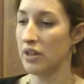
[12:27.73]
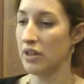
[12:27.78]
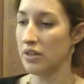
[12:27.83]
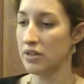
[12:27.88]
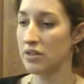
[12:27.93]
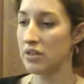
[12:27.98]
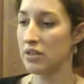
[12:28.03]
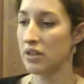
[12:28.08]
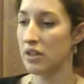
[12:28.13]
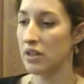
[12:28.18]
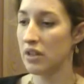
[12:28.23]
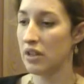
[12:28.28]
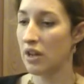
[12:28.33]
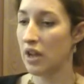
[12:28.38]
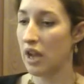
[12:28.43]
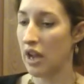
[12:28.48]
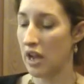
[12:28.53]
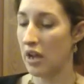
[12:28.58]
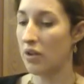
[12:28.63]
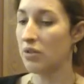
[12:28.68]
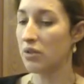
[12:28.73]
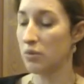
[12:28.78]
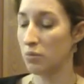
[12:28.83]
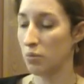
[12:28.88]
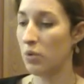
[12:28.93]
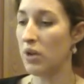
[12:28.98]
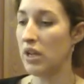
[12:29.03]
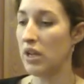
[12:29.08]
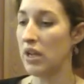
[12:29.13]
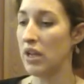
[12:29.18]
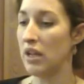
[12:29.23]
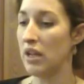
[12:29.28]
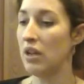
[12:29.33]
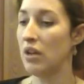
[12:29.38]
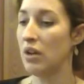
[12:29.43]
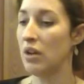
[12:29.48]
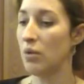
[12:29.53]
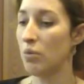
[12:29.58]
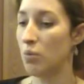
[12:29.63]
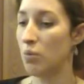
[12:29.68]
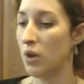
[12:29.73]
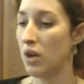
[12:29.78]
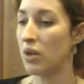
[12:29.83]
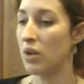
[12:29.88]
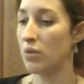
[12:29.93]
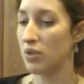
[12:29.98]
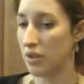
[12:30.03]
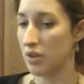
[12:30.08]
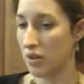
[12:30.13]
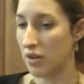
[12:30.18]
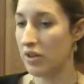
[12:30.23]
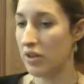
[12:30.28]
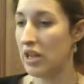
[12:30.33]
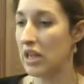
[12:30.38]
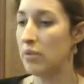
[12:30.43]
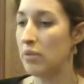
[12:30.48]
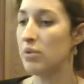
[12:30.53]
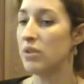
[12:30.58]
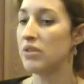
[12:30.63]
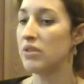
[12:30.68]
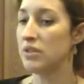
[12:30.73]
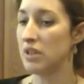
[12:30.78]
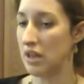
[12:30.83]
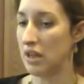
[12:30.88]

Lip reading: It's how can we work with our neighbours